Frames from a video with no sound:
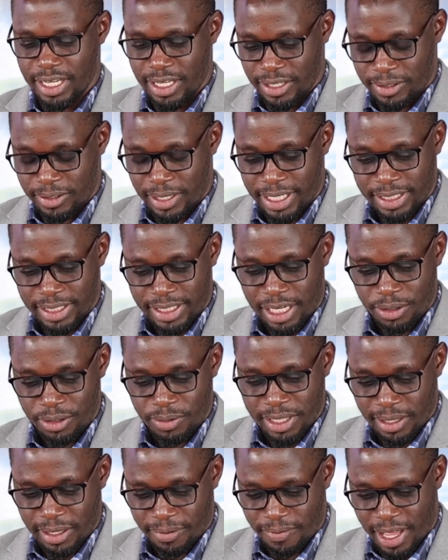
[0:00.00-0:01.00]
So I'll start
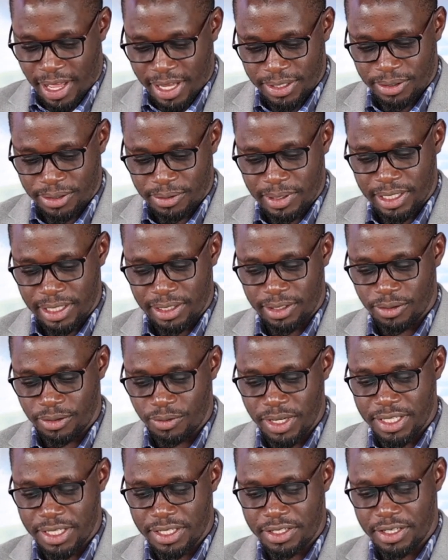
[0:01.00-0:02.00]
with the first one,
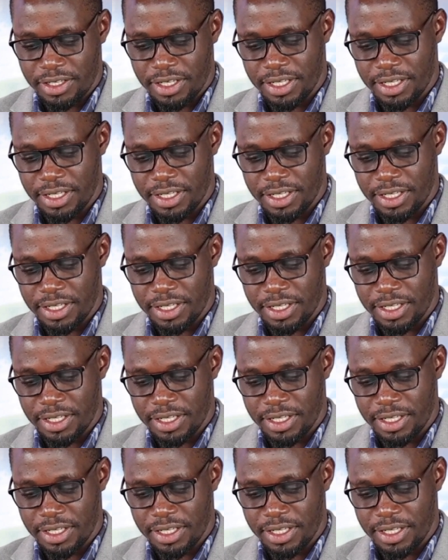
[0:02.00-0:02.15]
which